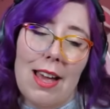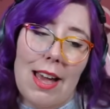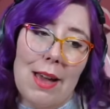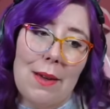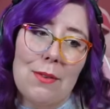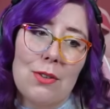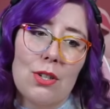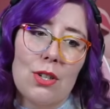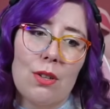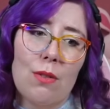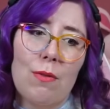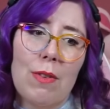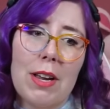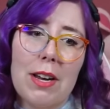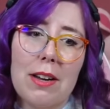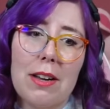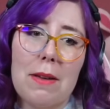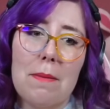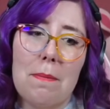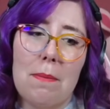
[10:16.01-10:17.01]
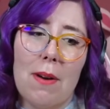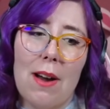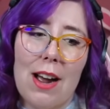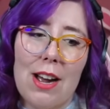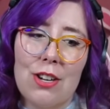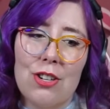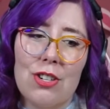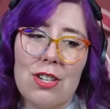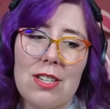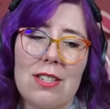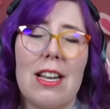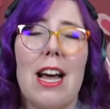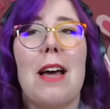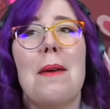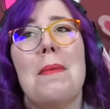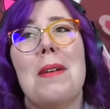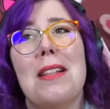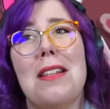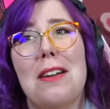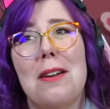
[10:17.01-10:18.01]
It was just very precious.
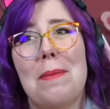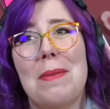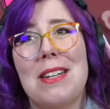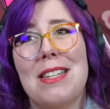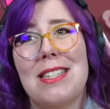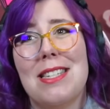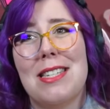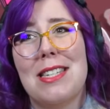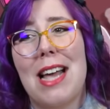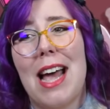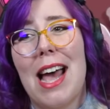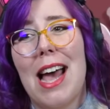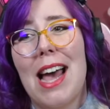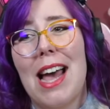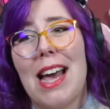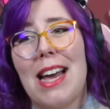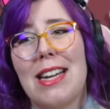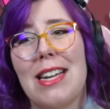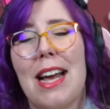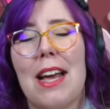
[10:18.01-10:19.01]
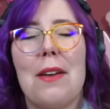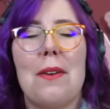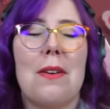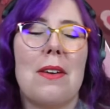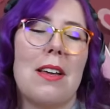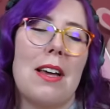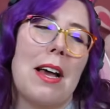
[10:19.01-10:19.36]
I'm a little bit sad.